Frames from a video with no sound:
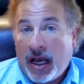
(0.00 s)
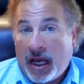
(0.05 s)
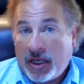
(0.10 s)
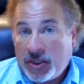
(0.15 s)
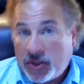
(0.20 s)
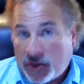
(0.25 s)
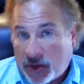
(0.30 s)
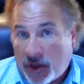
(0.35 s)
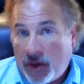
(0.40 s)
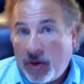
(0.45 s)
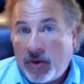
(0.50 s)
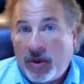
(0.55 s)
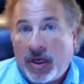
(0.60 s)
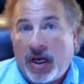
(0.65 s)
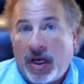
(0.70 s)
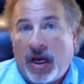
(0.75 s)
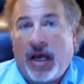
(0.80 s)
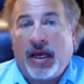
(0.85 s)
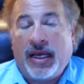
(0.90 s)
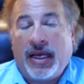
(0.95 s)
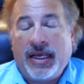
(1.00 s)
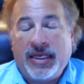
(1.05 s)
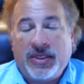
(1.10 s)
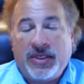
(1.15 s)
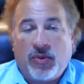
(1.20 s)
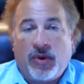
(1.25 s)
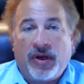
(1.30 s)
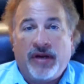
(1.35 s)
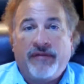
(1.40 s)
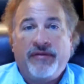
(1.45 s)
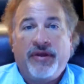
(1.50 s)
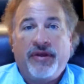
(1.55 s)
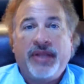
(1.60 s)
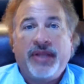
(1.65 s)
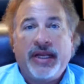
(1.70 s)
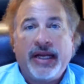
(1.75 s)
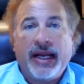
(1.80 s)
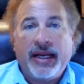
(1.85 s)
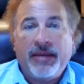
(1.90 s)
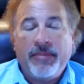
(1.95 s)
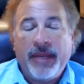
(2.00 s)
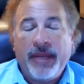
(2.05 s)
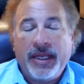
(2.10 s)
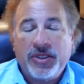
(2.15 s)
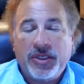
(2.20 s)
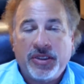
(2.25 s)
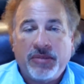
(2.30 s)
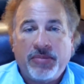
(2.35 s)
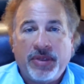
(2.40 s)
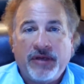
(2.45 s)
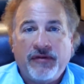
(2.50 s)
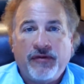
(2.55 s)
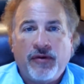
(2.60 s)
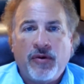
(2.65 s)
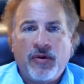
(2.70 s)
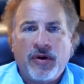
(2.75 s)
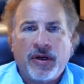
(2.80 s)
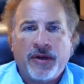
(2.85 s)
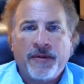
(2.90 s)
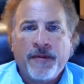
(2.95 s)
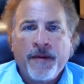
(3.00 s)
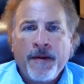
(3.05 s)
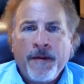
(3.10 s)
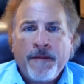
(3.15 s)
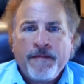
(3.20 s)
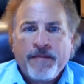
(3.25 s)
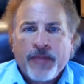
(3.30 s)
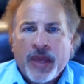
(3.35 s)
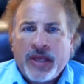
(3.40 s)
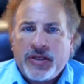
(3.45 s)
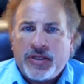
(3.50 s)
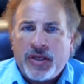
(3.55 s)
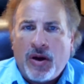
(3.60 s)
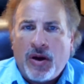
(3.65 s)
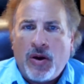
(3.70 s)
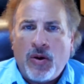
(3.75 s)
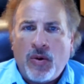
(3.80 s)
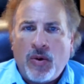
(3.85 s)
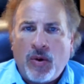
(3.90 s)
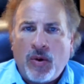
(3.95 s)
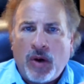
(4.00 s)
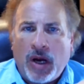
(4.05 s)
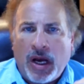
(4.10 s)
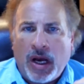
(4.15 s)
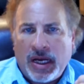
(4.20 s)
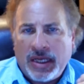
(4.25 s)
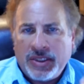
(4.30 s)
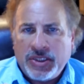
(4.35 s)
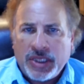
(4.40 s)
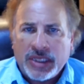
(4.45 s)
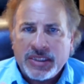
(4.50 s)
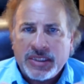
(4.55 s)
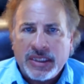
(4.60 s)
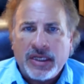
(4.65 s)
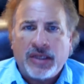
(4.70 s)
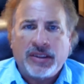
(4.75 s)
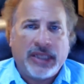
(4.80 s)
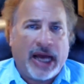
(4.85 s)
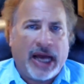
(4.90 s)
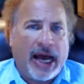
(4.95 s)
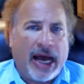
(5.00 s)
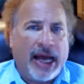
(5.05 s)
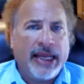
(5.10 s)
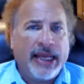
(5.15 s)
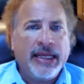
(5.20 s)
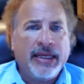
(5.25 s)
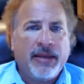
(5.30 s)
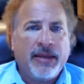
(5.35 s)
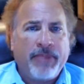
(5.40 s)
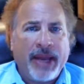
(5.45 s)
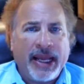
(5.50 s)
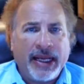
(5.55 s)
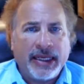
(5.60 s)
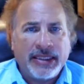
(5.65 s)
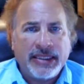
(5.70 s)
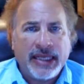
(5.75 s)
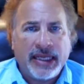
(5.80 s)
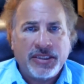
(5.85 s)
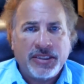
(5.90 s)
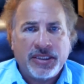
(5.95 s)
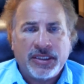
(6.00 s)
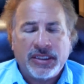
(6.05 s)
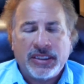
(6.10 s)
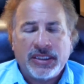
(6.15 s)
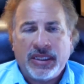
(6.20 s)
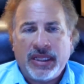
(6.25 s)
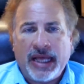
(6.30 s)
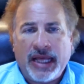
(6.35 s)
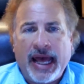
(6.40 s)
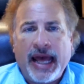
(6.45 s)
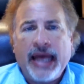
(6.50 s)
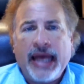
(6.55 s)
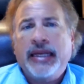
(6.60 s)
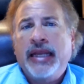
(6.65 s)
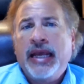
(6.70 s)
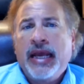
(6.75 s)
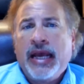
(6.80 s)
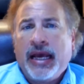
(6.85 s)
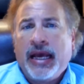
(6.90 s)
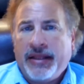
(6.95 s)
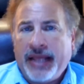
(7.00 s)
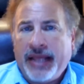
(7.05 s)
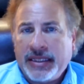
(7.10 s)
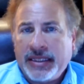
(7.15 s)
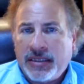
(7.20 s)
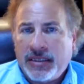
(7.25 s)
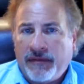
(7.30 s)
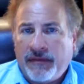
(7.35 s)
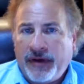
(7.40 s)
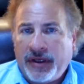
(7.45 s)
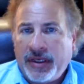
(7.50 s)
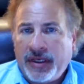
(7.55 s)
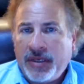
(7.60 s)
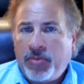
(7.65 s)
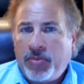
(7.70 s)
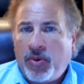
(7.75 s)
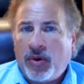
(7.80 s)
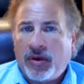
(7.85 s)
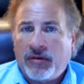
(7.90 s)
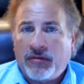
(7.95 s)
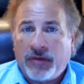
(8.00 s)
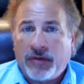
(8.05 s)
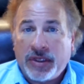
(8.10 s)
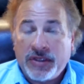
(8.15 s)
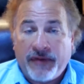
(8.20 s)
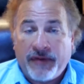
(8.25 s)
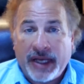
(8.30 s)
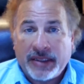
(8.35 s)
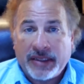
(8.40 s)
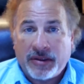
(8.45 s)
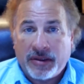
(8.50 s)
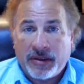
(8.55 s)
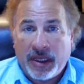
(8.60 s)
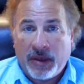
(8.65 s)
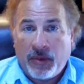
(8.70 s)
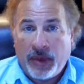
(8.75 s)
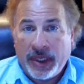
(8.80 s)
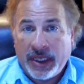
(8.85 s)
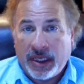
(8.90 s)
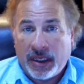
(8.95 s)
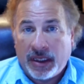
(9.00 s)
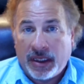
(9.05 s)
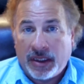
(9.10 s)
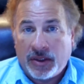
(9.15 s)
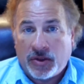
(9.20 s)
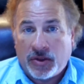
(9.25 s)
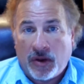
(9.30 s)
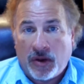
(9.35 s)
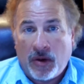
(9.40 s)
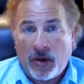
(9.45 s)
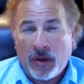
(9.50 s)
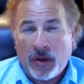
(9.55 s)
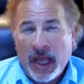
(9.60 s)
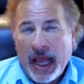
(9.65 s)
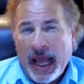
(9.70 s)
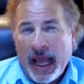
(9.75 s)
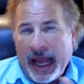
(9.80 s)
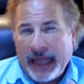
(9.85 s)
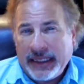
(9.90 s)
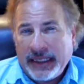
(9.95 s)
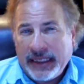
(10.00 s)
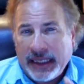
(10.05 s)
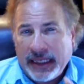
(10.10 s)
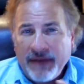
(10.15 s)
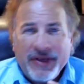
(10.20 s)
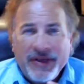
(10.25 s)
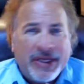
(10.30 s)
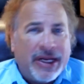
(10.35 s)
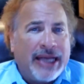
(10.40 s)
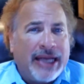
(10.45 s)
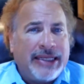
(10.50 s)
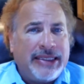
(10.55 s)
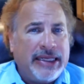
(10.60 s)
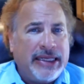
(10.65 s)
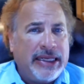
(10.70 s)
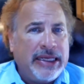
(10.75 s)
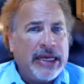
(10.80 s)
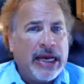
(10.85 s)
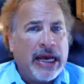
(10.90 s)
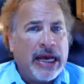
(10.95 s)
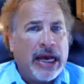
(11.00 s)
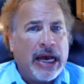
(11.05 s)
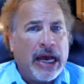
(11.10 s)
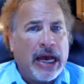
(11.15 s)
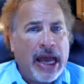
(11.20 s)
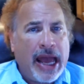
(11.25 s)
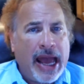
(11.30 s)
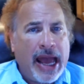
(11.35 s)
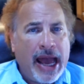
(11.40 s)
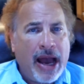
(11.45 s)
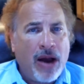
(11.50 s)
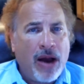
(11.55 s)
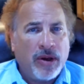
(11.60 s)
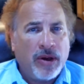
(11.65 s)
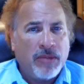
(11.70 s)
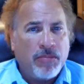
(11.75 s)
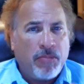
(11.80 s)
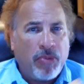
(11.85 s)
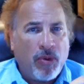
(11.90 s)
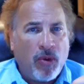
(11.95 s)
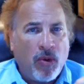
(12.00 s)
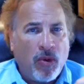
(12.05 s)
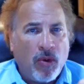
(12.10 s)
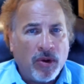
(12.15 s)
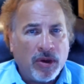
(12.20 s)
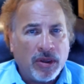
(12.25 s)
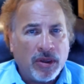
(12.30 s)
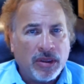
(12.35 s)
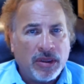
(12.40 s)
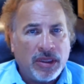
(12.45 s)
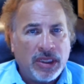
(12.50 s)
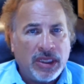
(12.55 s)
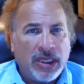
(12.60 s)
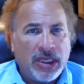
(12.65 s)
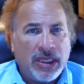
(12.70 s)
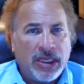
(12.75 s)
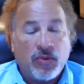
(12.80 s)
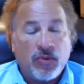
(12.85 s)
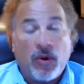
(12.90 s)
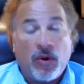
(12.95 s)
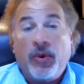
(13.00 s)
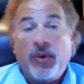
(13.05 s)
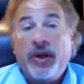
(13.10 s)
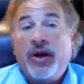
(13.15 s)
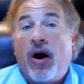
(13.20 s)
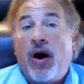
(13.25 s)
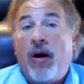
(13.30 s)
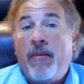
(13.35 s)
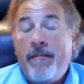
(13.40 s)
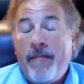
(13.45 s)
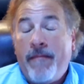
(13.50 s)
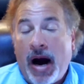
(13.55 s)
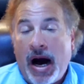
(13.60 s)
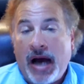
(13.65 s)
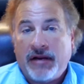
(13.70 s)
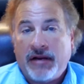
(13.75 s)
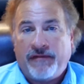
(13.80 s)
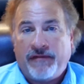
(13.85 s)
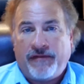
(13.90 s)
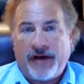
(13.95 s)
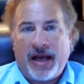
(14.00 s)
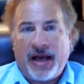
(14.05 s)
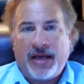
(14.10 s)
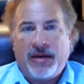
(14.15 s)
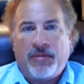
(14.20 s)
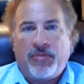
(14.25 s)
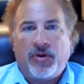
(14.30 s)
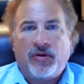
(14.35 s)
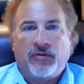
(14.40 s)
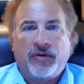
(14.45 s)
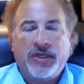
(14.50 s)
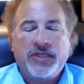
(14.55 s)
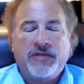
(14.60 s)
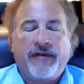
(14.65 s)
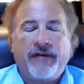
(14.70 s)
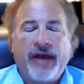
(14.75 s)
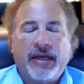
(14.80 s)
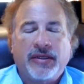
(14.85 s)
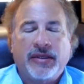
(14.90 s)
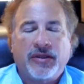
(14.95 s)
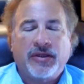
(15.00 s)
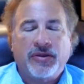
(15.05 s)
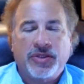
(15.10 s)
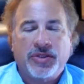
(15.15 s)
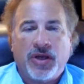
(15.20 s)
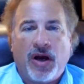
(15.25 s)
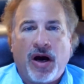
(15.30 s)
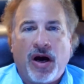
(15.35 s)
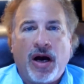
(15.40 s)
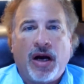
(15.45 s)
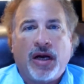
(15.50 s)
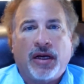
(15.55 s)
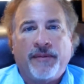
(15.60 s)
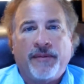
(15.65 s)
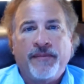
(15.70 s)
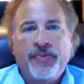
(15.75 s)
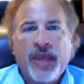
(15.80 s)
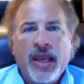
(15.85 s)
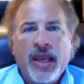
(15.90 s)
Stroke is one of them that I had mentioned before. So adjusting our diet and paying attention to that, that's a very important risk factor that we can control. And to give you an idea how important these, what we call modifiable risk factors are,